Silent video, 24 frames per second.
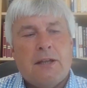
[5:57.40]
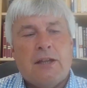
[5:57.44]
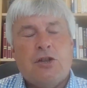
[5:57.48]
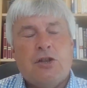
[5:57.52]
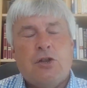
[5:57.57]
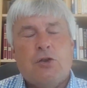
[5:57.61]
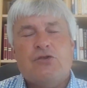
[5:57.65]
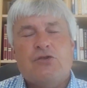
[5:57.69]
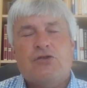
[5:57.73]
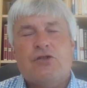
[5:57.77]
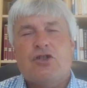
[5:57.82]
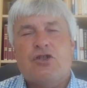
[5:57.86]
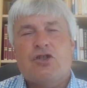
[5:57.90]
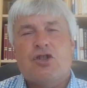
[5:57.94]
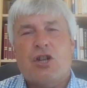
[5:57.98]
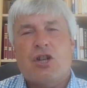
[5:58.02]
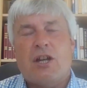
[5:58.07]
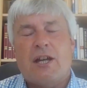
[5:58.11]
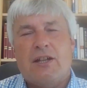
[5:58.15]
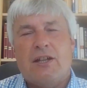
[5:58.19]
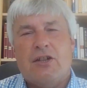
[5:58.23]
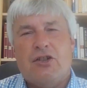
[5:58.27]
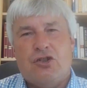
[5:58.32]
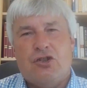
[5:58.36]
used to
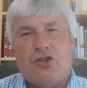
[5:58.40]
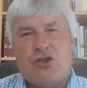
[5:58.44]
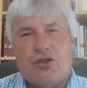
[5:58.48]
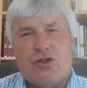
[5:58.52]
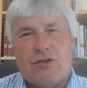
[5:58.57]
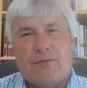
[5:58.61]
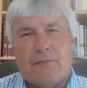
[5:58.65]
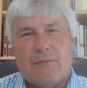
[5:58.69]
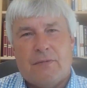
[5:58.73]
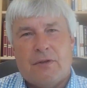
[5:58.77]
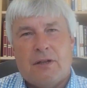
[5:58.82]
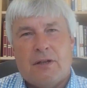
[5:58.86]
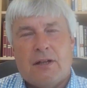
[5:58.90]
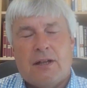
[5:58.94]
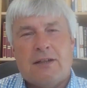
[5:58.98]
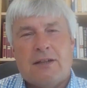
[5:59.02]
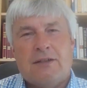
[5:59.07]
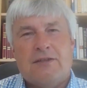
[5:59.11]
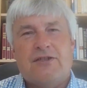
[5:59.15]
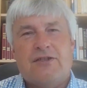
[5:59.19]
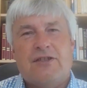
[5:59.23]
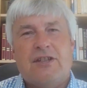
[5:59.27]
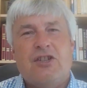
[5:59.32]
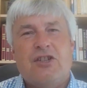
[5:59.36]
change and
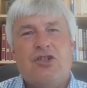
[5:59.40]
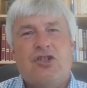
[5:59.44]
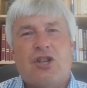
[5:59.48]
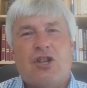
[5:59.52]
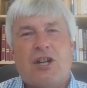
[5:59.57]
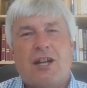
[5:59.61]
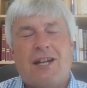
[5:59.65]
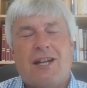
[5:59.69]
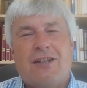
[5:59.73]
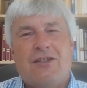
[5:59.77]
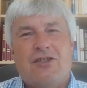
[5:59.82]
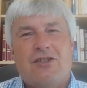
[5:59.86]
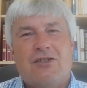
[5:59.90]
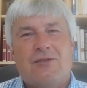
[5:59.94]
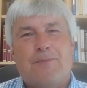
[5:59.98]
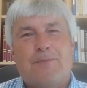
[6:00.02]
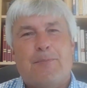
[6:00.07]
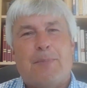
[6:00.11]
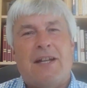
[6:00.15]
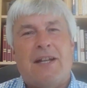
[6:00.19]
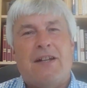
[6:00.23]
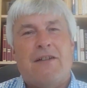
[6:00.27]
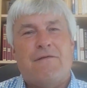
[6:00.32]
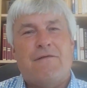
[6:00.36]
see change as
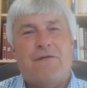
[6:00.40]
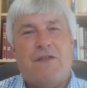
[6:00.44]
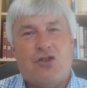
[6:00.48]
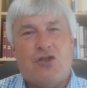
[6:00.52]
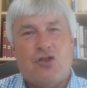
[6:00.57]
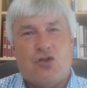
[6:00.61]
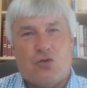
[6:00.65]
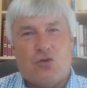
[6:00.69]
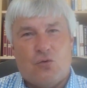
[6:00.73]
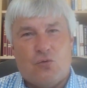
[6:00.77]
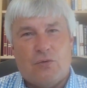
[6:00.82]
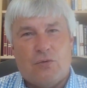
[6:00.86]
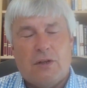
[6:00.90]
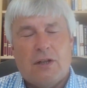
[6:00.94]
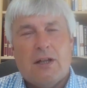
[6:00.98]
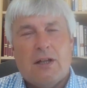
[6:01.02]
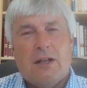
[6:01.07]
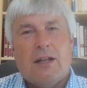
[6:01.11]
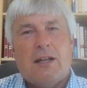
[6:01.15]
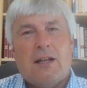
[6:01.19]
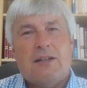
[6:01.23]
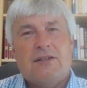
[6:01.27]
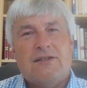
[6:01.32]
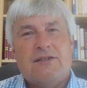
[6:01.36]
beneficial
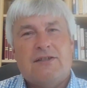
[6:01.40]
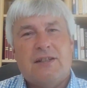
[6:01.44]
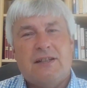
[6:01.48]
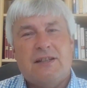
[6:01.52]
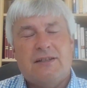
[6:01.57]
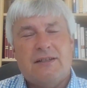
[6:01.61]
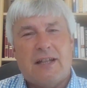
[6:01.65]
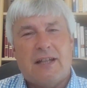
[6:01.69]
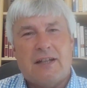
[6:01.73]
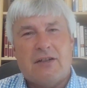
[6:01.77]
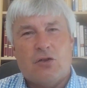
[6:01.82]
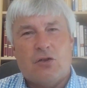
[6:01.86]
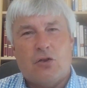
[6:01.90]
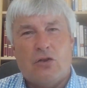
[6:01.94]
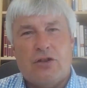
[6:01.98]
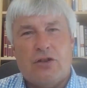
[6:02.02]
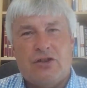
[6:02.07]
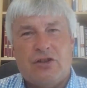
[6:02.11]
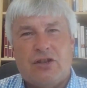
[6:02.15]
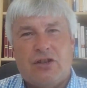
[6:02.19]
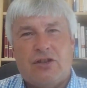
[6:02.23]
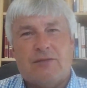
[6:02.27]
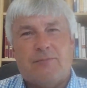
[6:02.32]
and see technology as